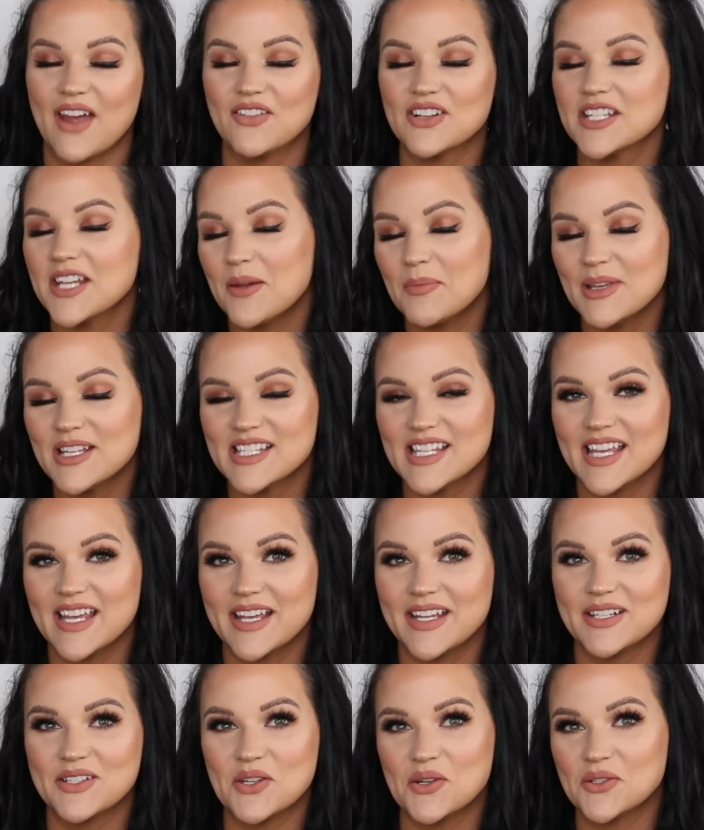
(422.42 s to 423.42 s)
Every time I
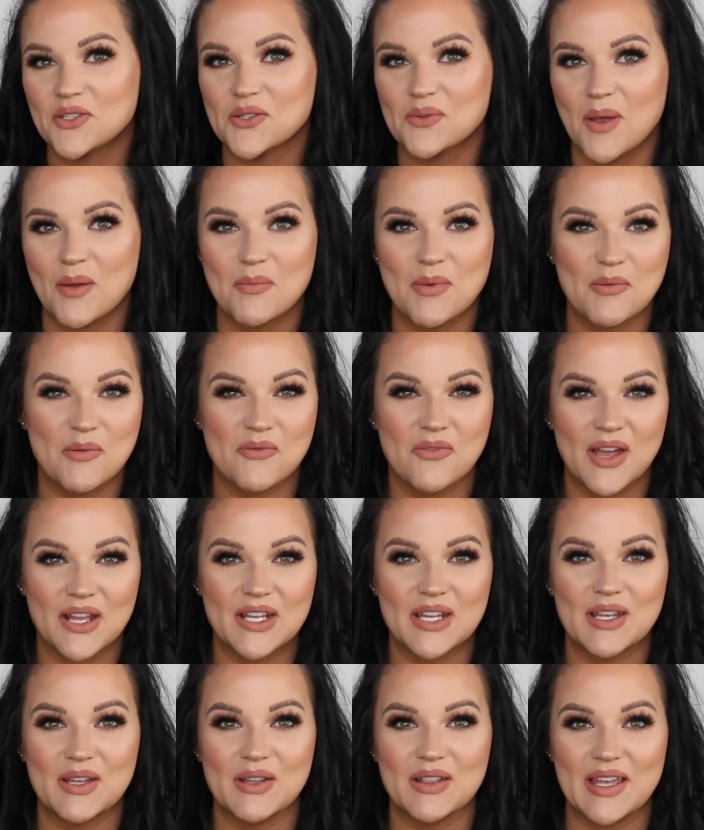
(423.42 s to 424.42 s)
say I don't sweat, people find
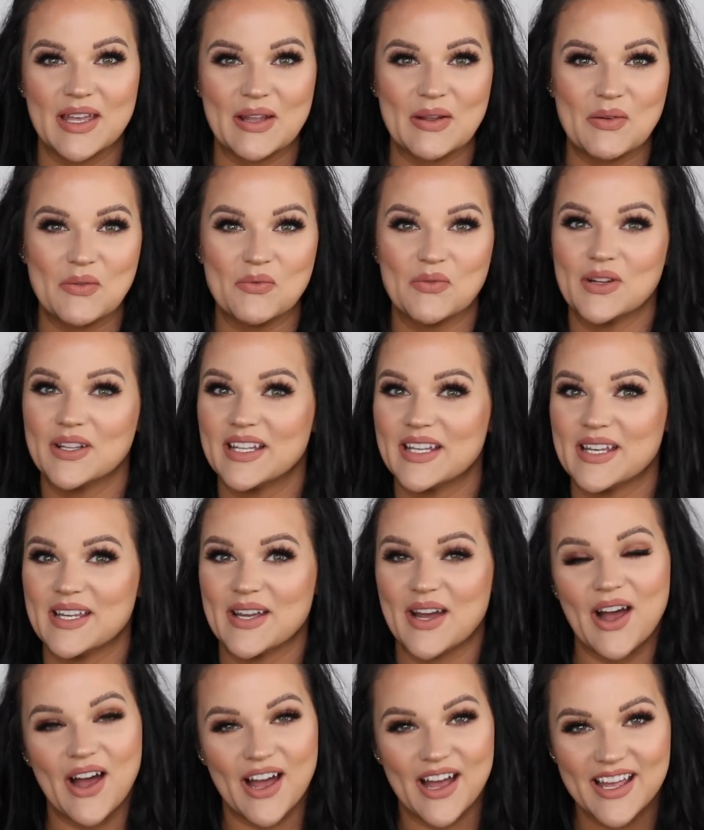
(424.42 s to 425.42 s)
it like really
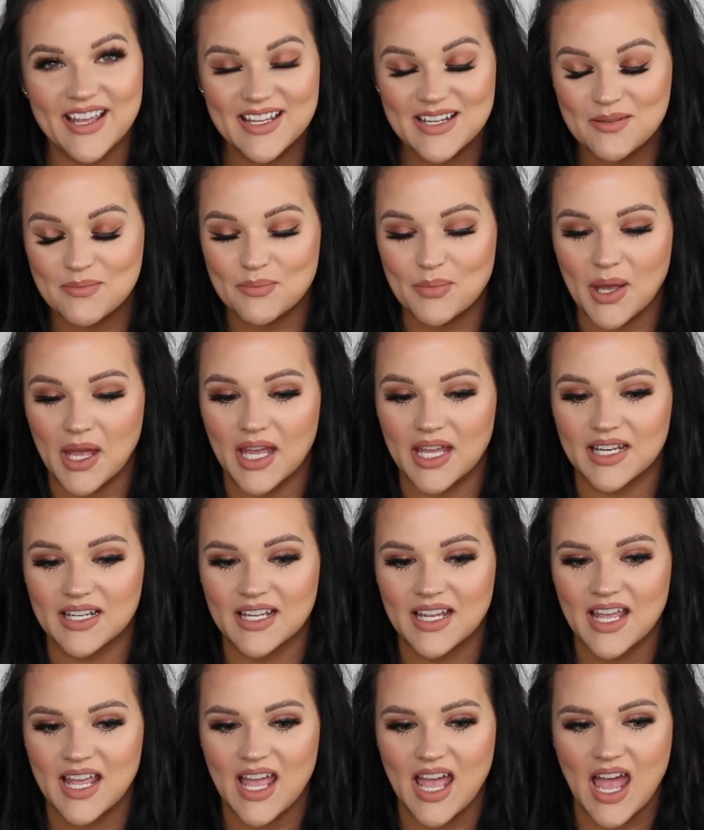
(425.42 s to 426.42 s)
odd, but
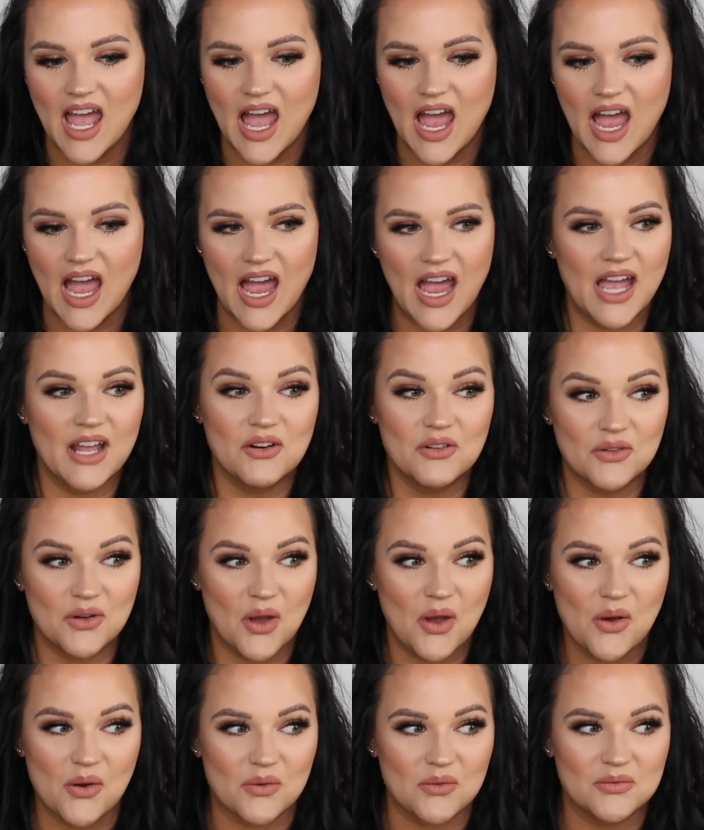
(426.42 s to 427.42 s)
I don't
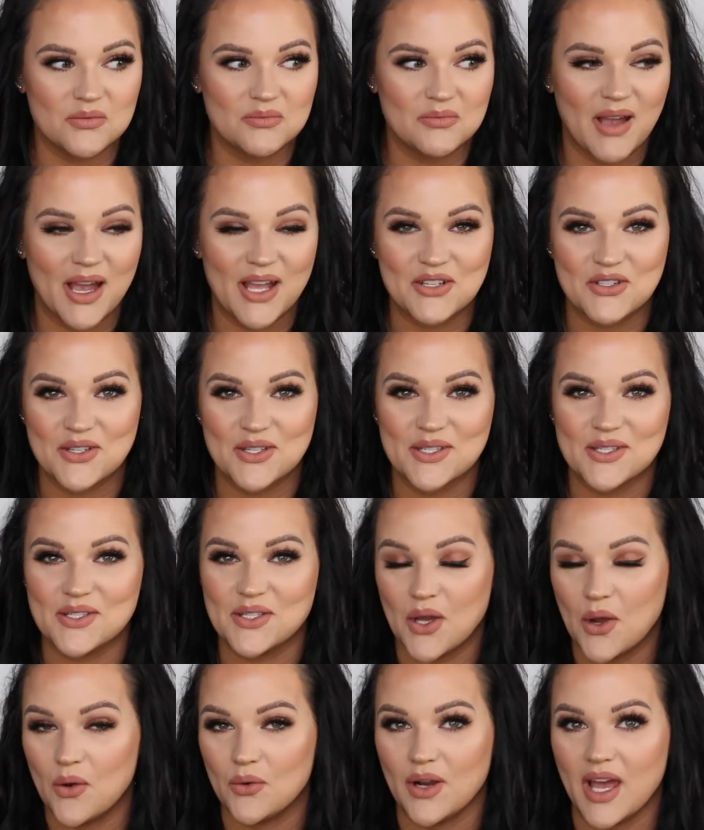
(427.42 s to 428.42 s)
know. I just
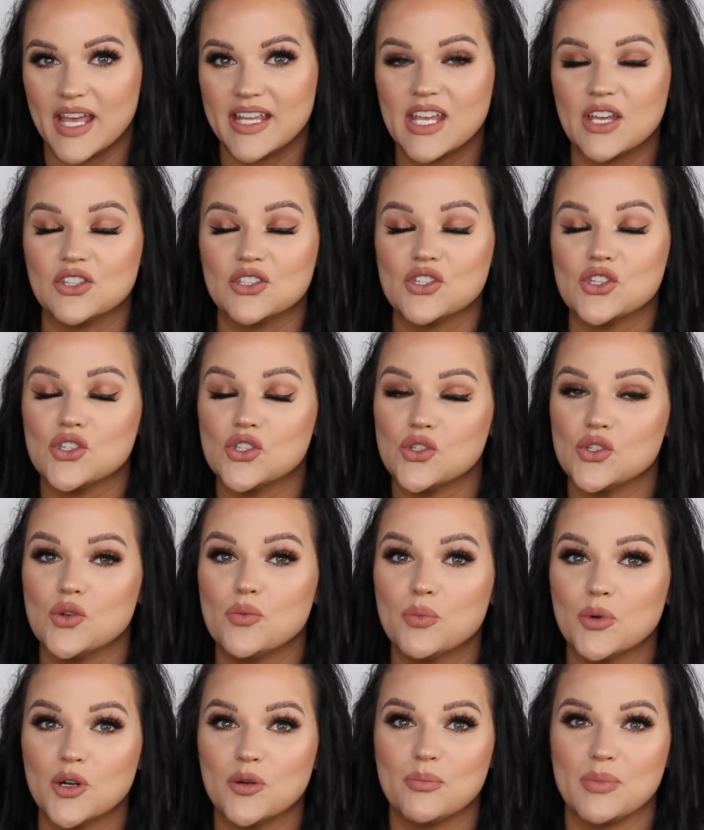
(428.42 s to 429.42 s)
don't. I get
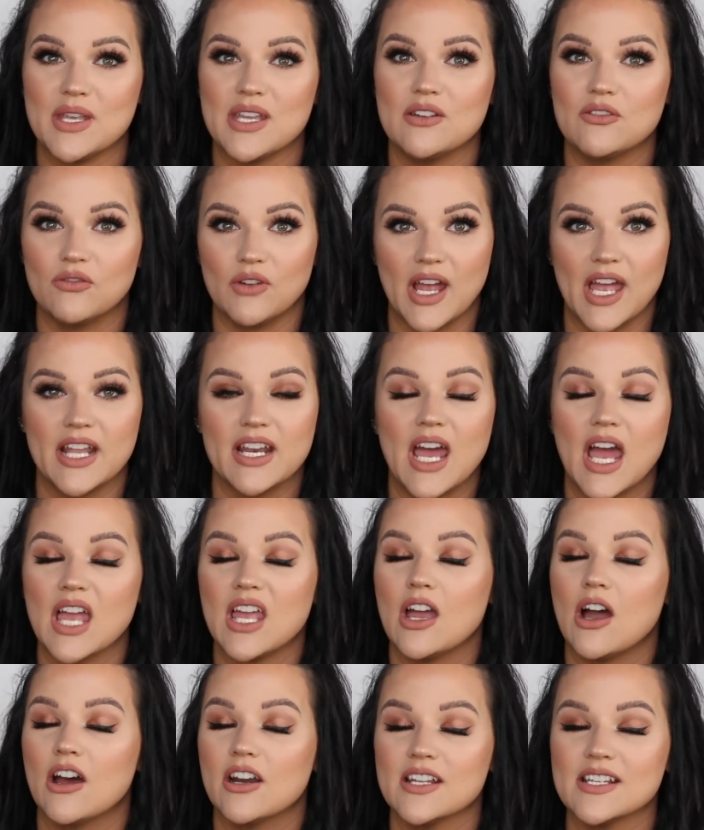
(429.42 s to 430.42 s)
super beet red.
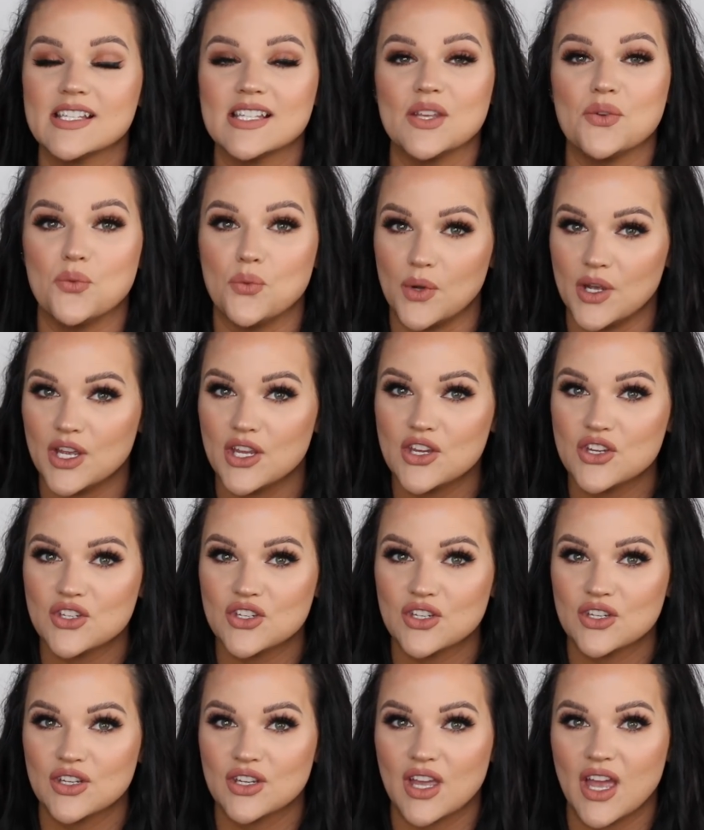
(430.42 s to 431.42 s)
I honestly
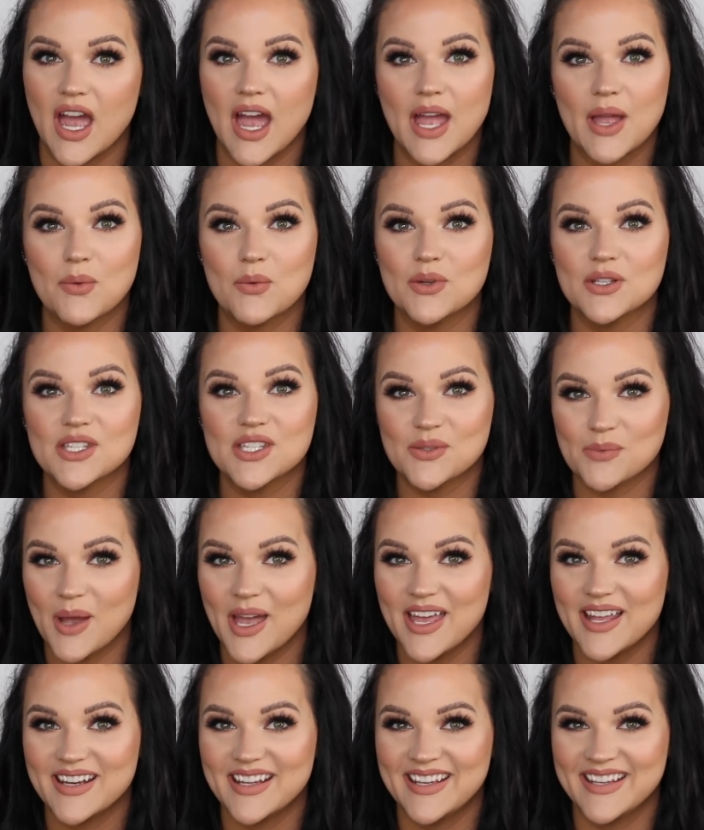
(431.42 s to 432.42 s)
wish I would
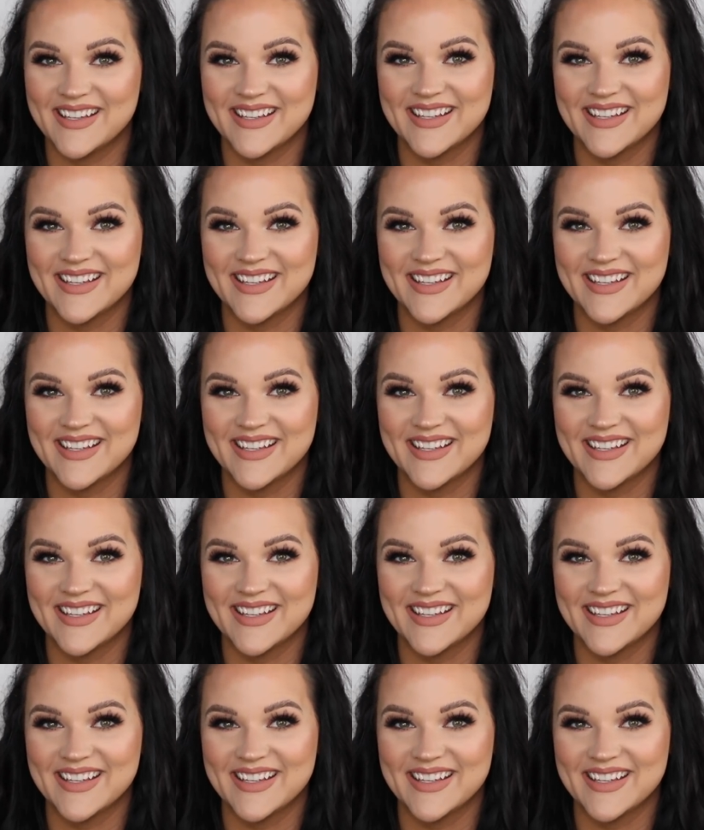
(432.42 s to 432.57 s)
sweat,